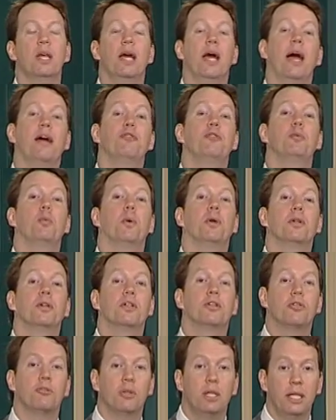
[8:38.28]
Everyone
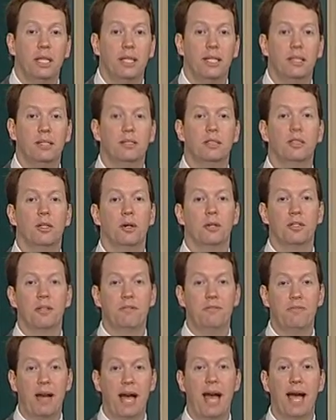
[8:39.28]
agrees on the
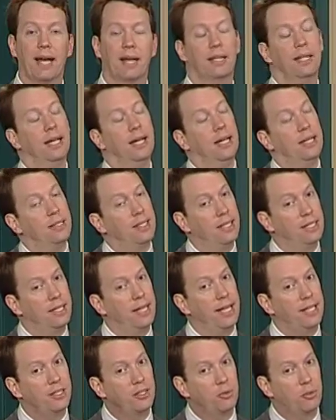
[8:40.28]
fact that it
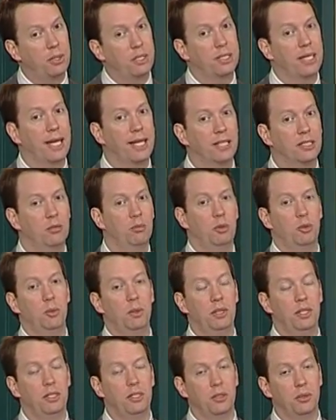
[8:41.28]
takes 3 seconds
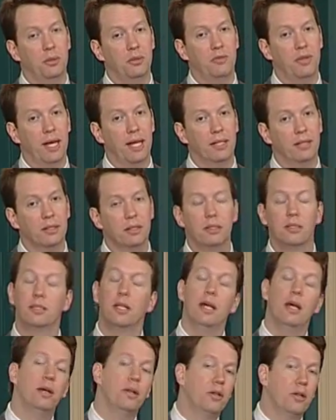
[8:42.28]
between these 2 events,
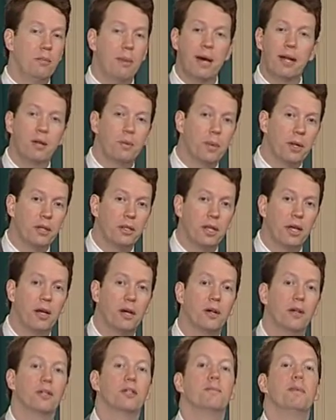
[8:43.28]
no matter where they
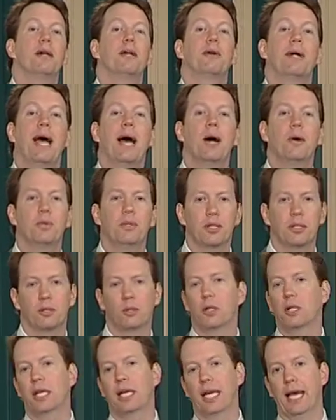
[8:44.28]
are, no matter how they're
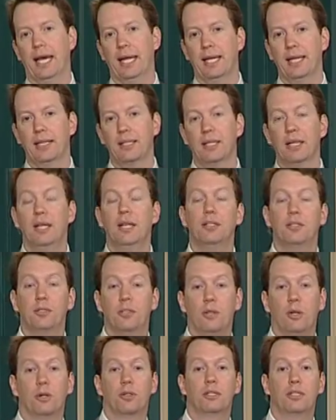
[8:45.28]
looking at it, so
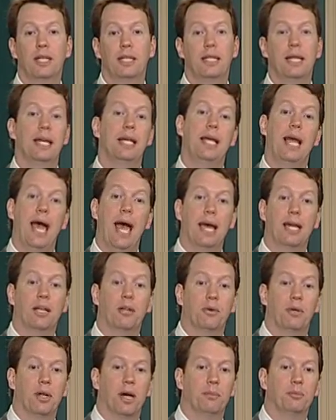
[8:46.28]
long as they take
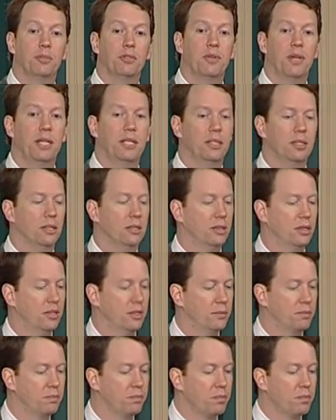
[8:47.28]
accurate observations.